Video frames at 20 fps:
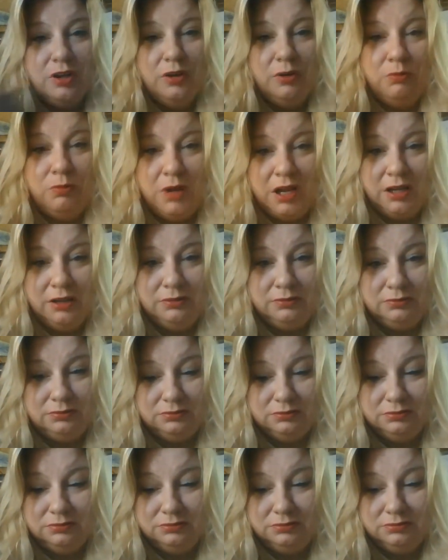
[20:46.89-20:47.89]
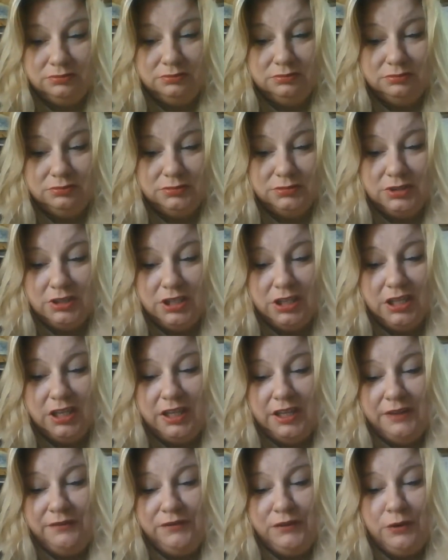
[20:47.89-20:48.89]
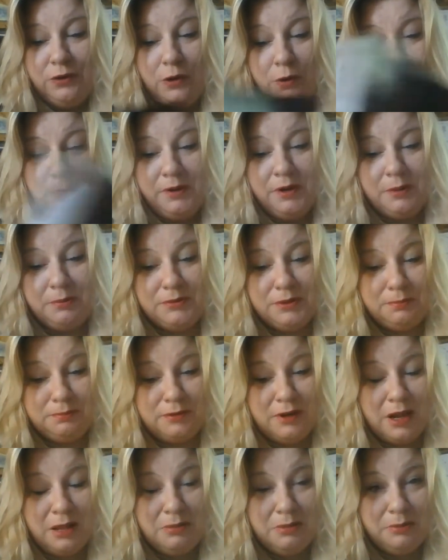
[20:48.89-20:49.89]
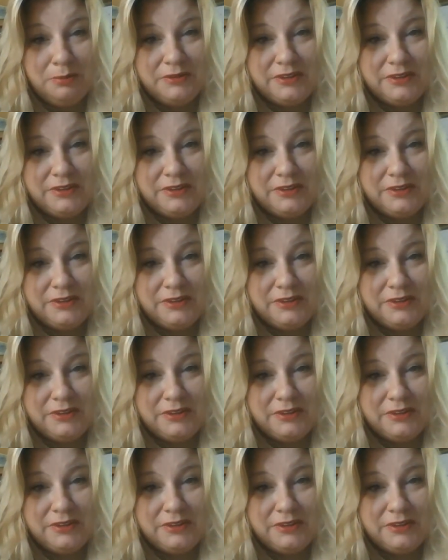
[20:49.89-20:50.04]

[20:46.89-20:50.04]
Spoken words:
Well, if you open up the problems